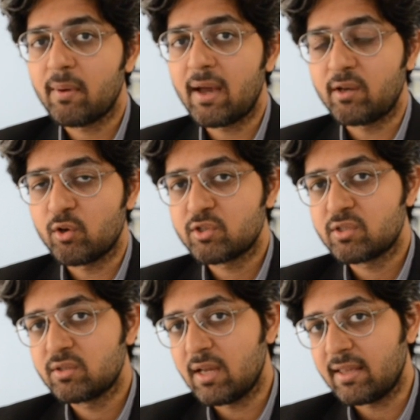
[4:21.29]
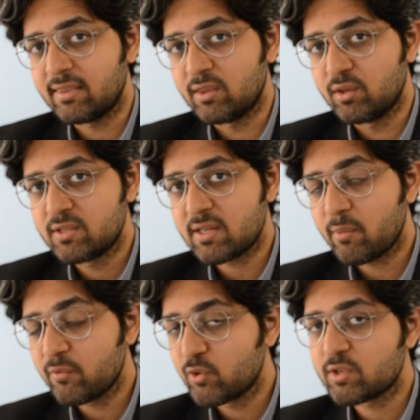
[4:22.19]
and some
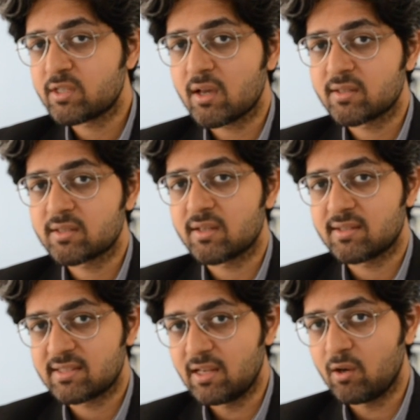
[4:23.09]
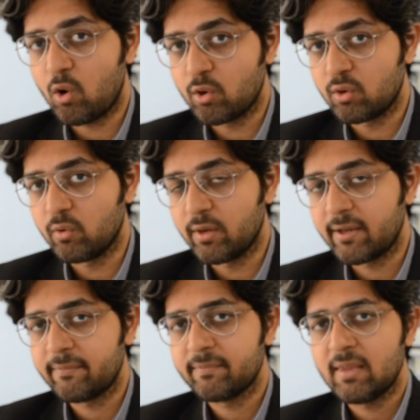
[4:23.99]
of those tasks are still ongoing.